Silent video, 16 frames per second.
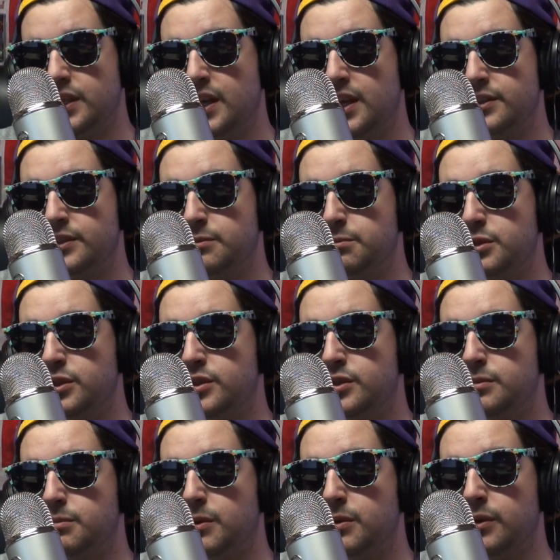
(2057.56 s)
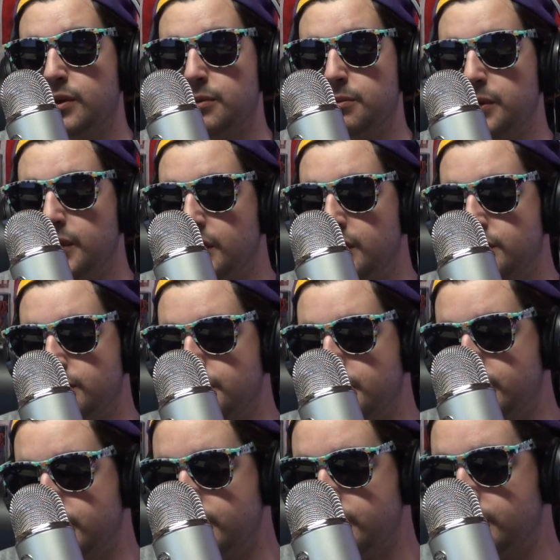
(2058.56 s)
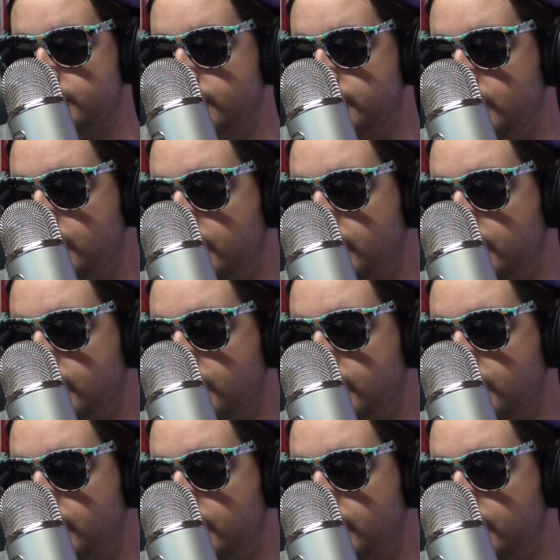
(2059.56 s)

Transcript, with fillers: hasn't been smoking weed as much as